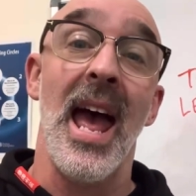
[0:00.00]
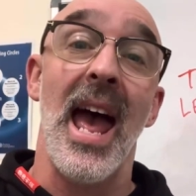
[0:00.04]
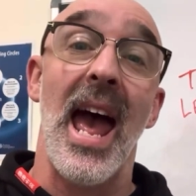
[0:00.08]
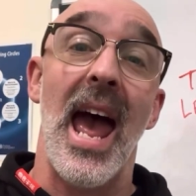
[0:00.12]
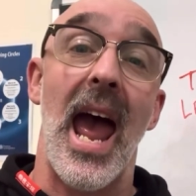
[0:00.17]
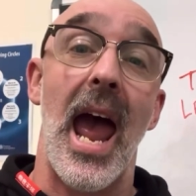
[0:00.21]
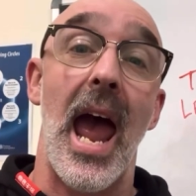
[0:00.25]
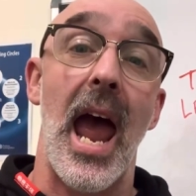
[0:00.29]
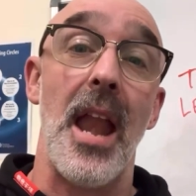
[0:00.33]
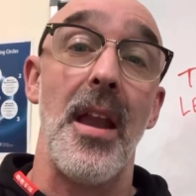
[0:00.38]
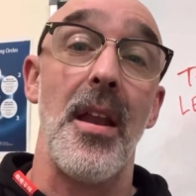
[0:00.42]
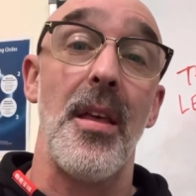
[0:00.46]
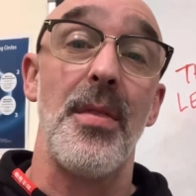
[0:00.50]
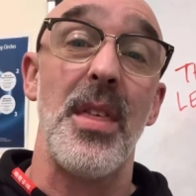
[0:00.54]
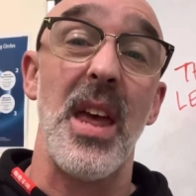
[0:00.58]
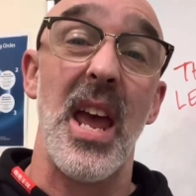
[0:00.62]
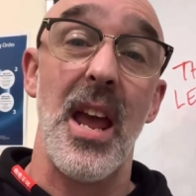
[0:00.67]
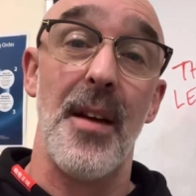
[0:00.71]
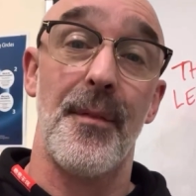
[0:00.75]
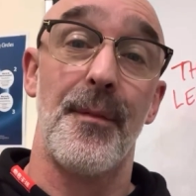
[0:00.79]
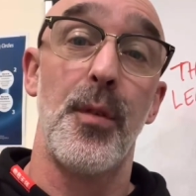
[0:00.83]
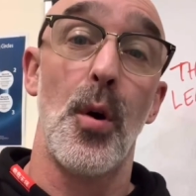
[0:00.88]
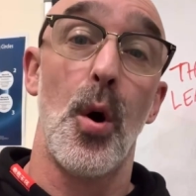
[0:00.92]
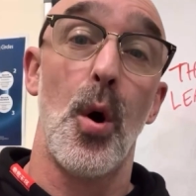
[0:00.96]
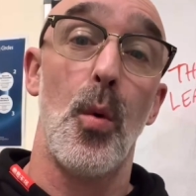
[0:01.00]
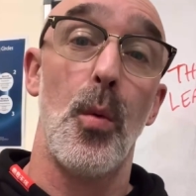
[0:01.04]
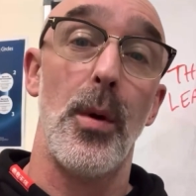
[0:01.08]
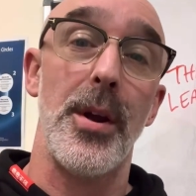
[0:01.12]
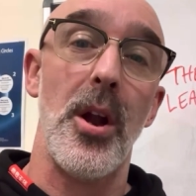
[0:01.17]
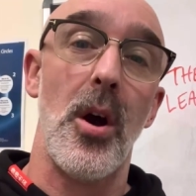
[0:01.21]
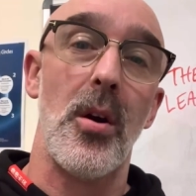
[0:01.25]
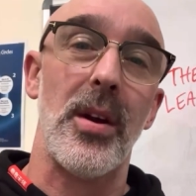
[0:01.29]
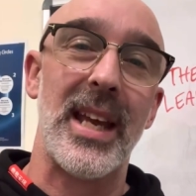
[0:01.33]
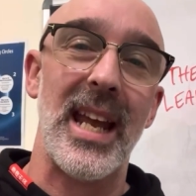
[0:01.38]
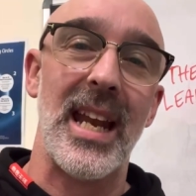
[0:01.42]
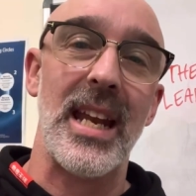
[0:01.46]
and therefore we're
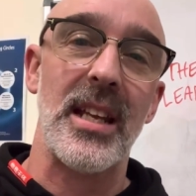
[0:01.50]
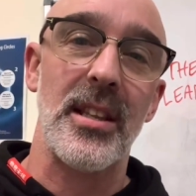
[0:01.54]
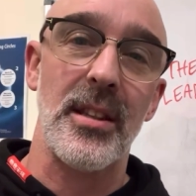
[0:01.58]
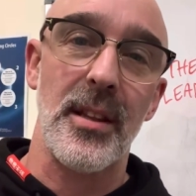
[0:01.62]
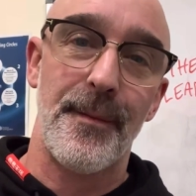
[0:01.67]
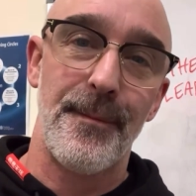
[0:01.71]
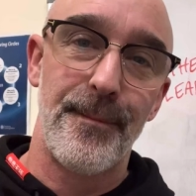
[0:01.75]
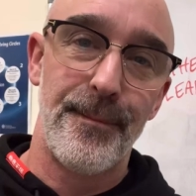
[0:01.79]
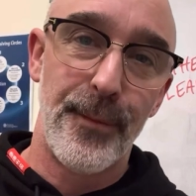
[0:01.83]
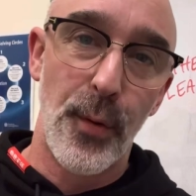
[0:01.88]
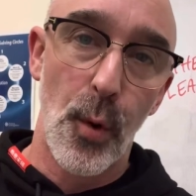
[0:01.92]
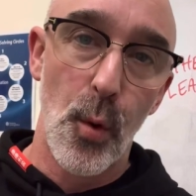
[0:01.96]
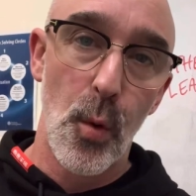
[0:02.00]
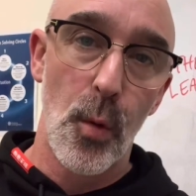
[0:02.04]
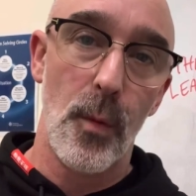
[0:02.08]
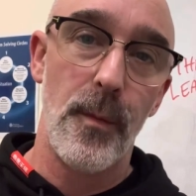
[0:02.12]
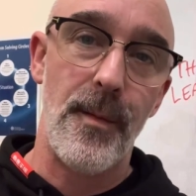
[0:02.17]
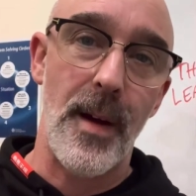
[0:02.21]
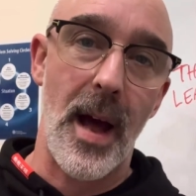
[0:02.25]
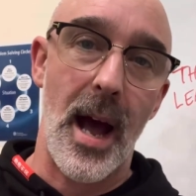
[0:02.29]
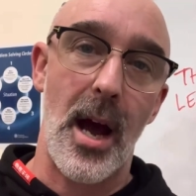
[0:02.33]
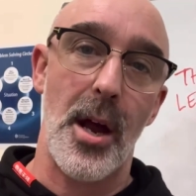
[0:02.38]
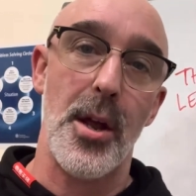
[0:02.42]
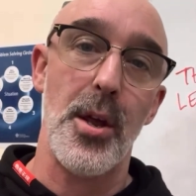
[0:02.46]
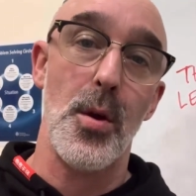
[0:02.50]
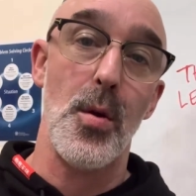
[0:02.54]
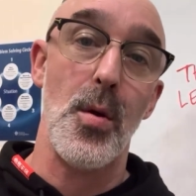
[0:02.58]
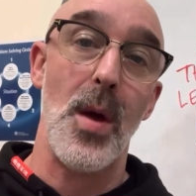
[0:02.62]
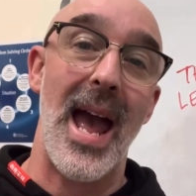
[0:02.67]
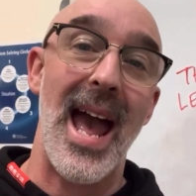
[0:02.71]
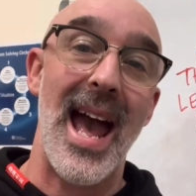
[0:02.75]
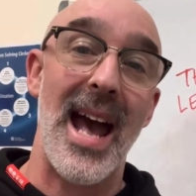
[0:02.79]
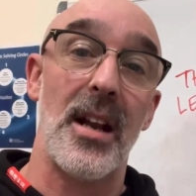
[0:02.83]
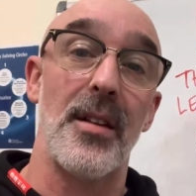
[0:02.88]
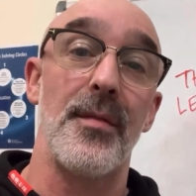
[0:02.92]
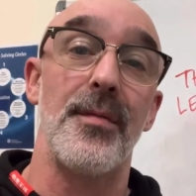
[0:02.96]
not getting the full value
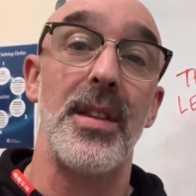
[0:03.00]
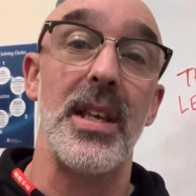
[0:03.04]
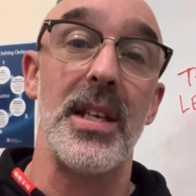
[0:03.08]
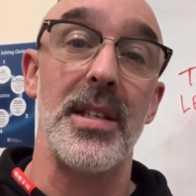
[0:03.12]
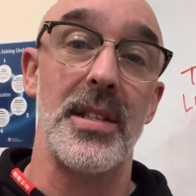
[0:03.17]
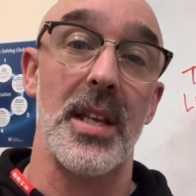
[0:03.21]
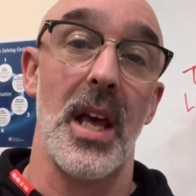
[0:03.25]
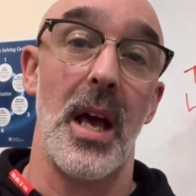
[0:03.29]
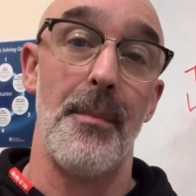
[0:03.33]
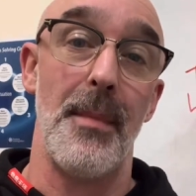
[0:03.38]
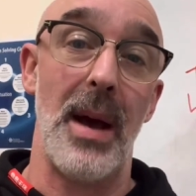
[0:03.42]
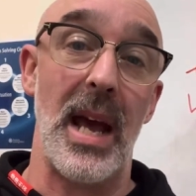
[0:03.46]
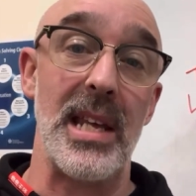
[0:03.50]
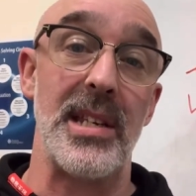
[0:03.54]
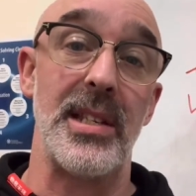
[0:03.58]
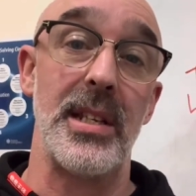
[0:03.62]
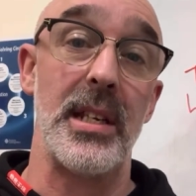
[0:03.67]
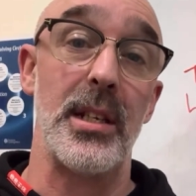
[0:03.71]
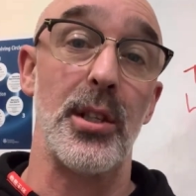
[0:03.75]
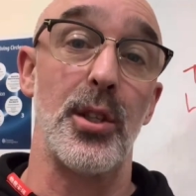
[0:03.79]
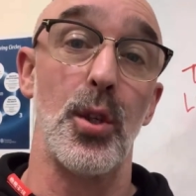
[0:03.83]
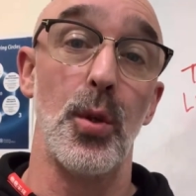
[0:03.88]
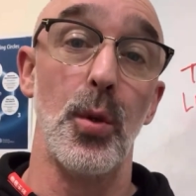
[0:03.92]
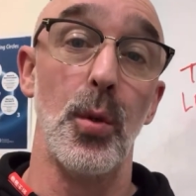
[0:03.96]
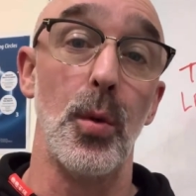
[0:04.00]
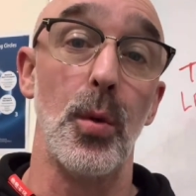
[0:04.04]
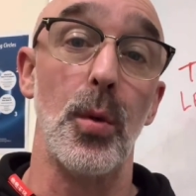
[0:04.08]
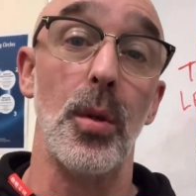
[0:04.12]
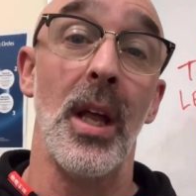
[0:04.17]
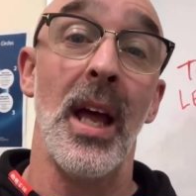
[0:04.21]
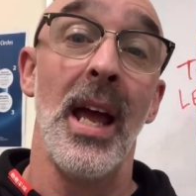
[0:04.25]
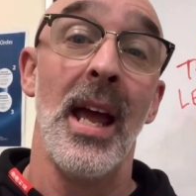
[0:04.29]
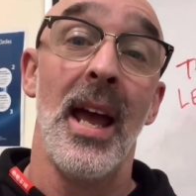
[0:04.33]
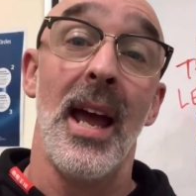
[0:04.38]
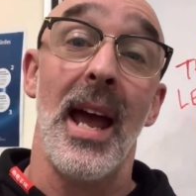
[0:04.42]
out of this amazing tool.